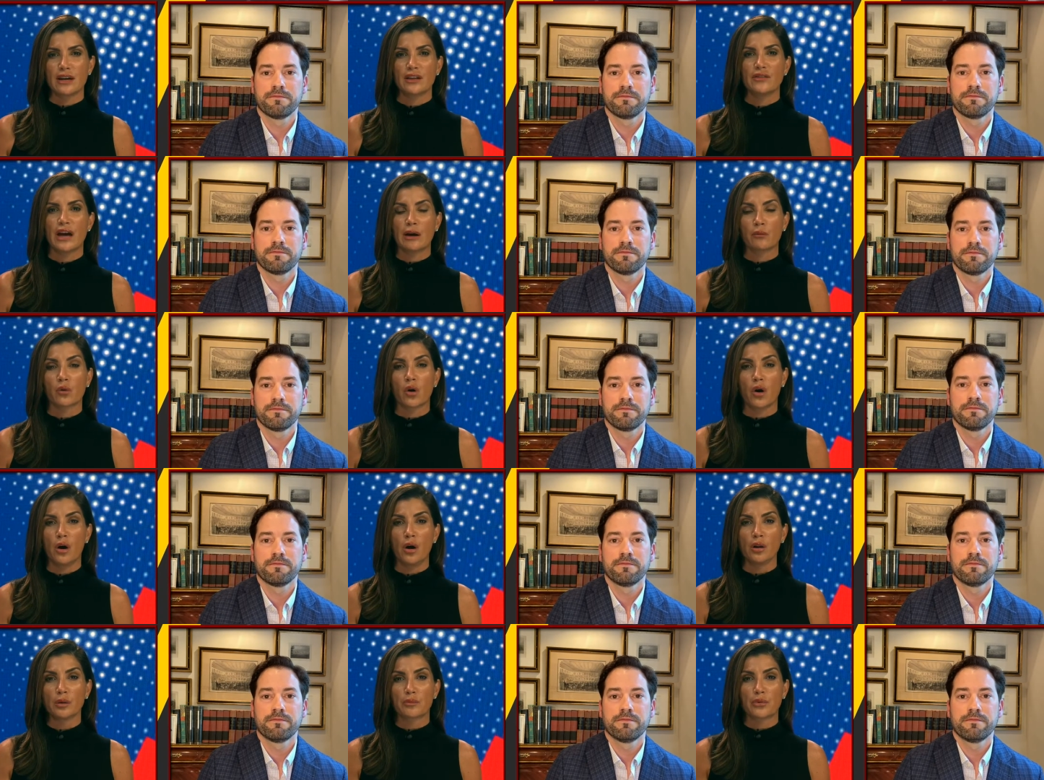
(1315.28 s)
Speaker 1: that were
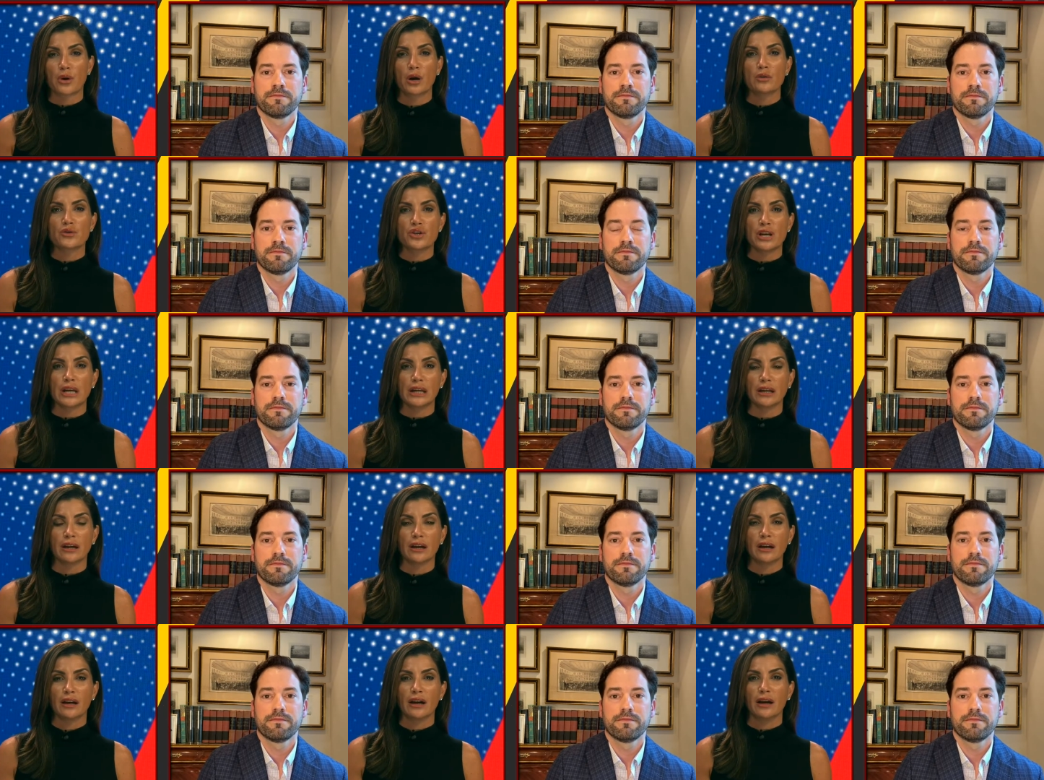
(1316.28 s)
all
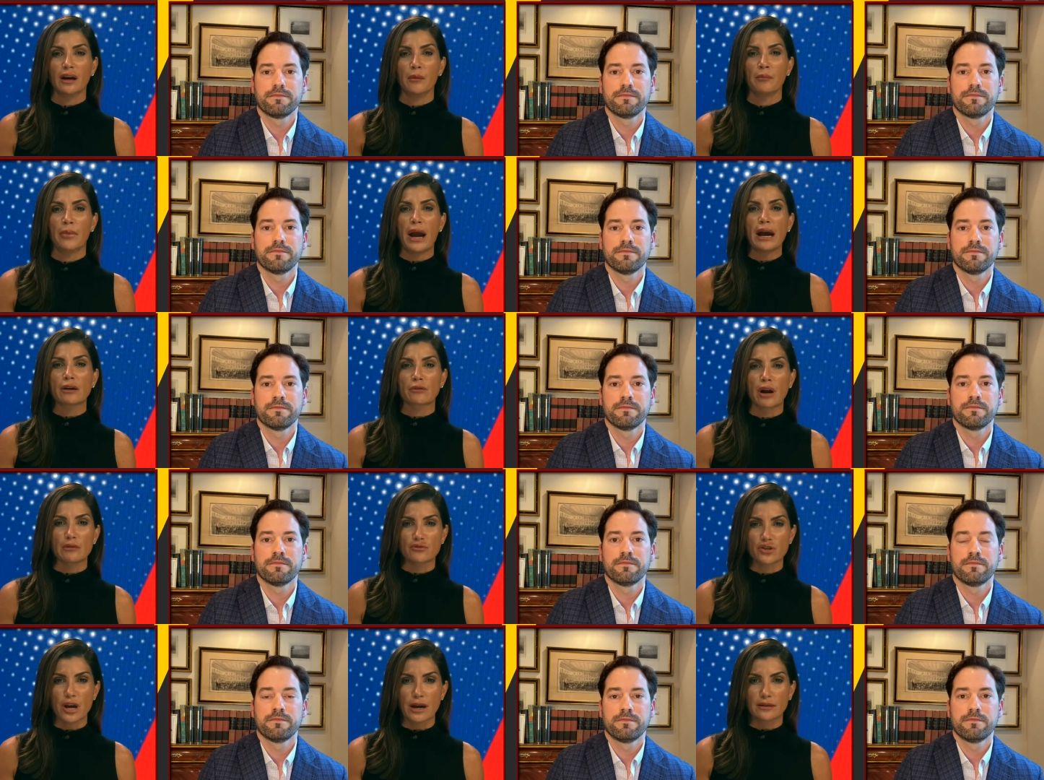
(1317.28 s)
approaching uh,
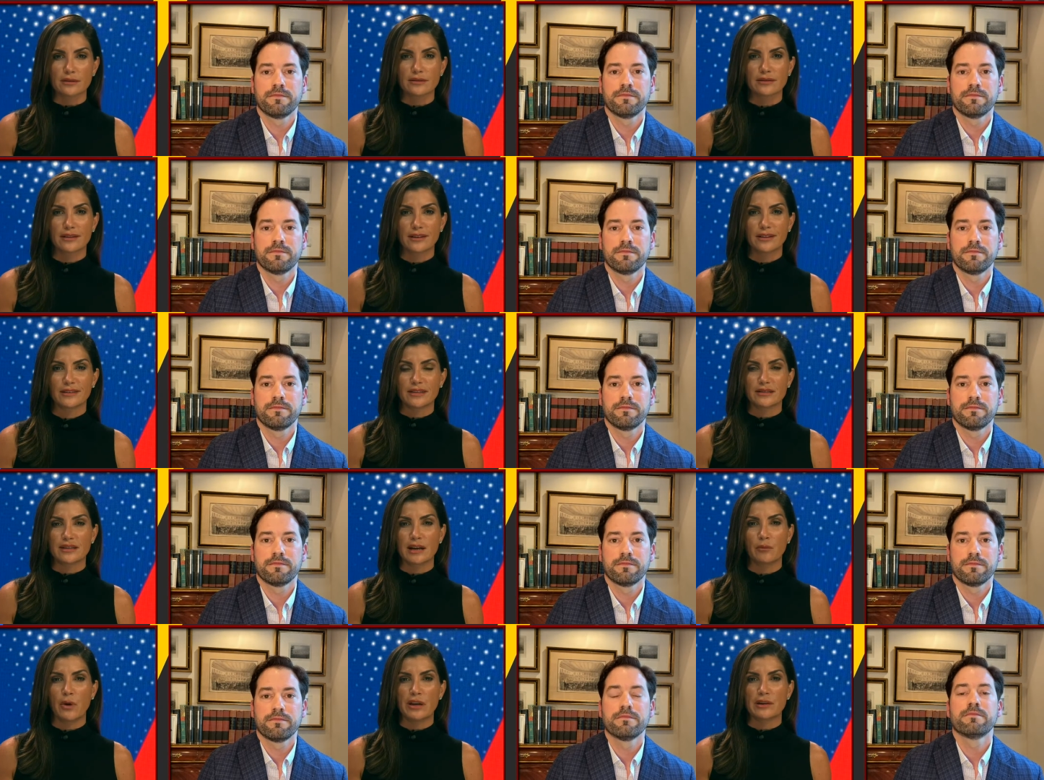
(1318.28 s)
background checks the
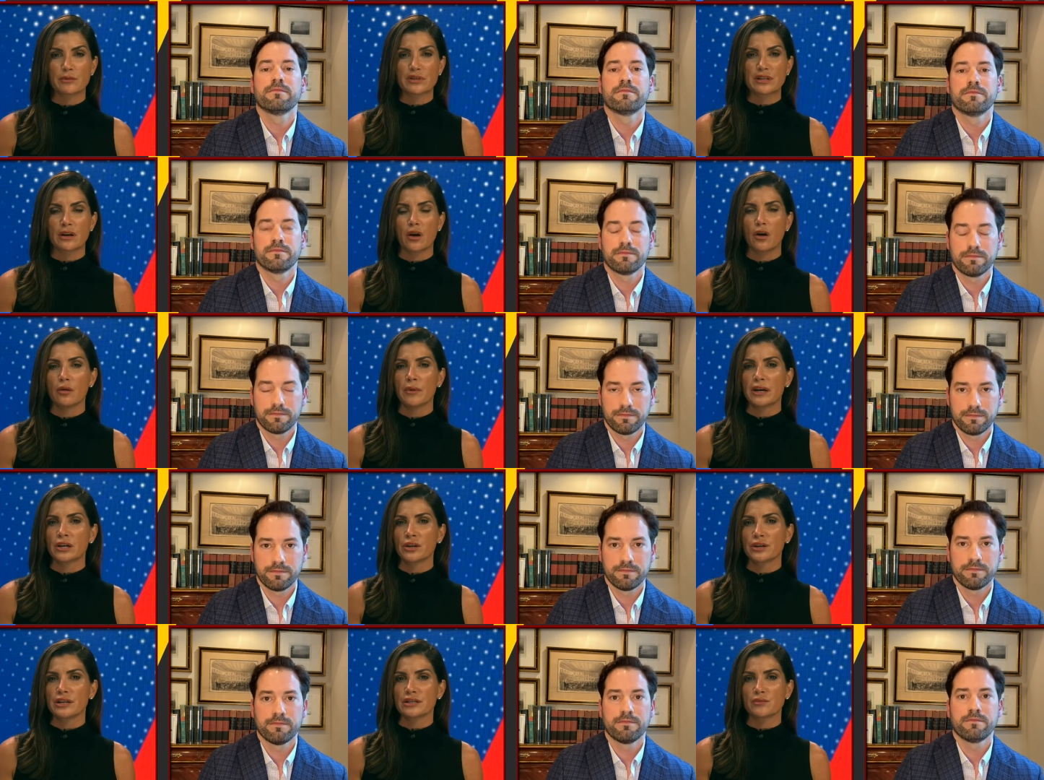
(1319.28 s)
same way. They were saying, oh my
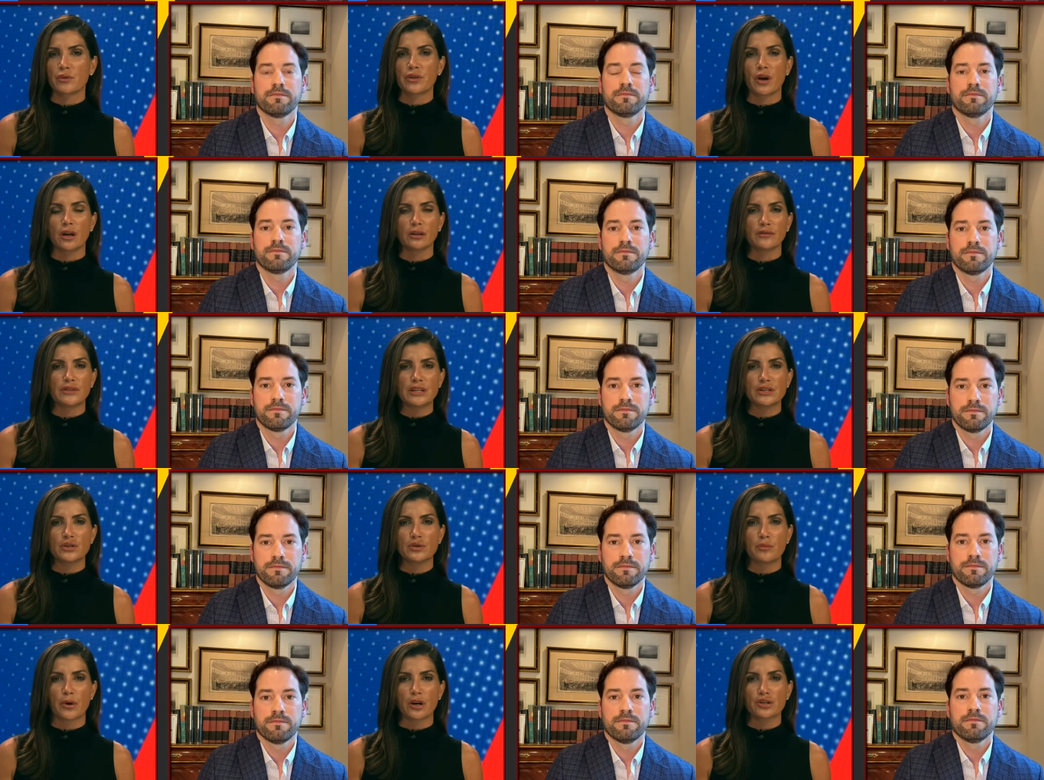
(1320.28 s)
goodness, with all of these
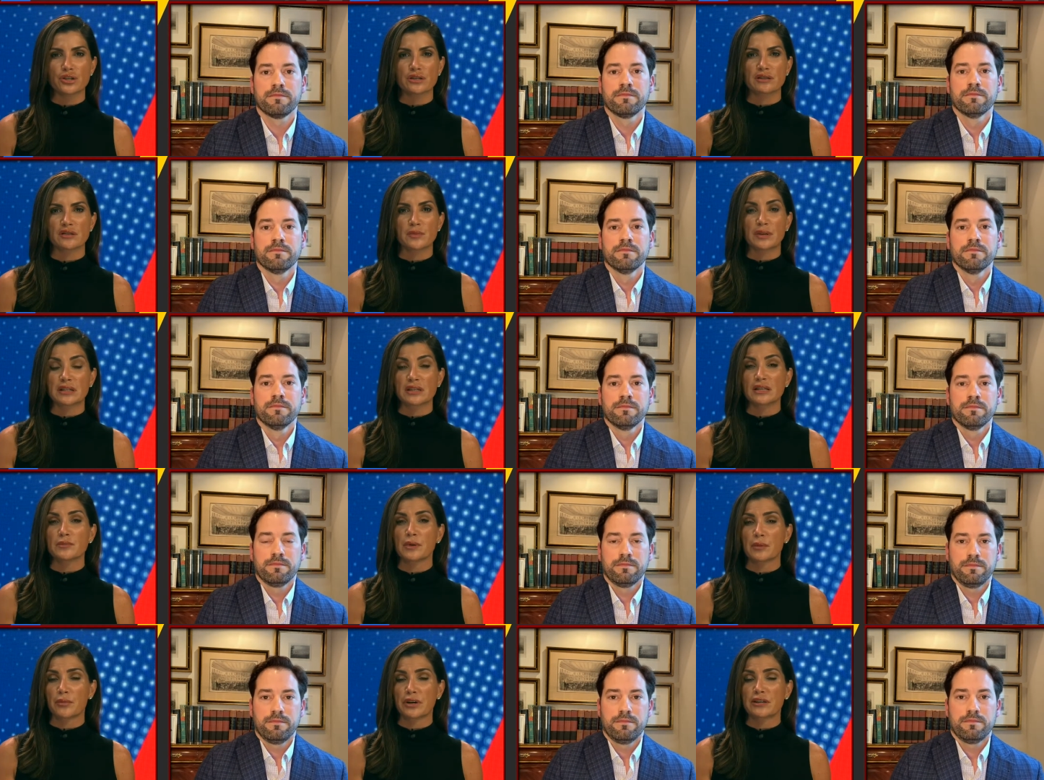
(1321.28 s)
new purchases, because
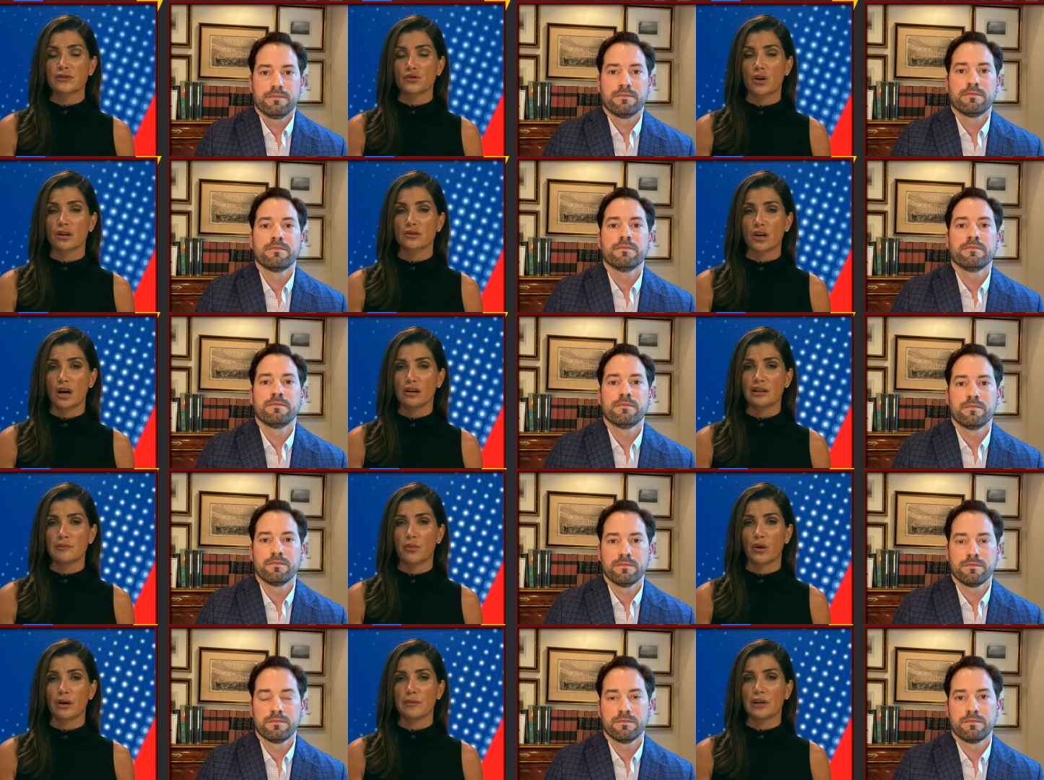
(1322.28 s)
that's been a pretty strong
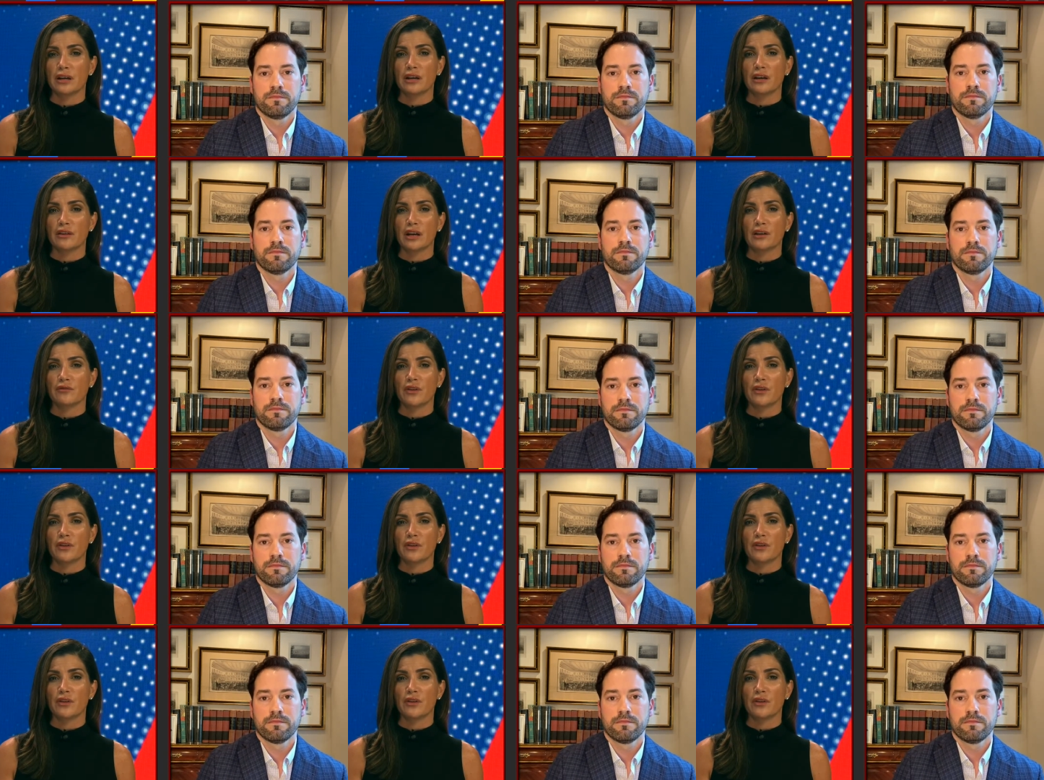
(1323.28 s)
talking point. I mean, if,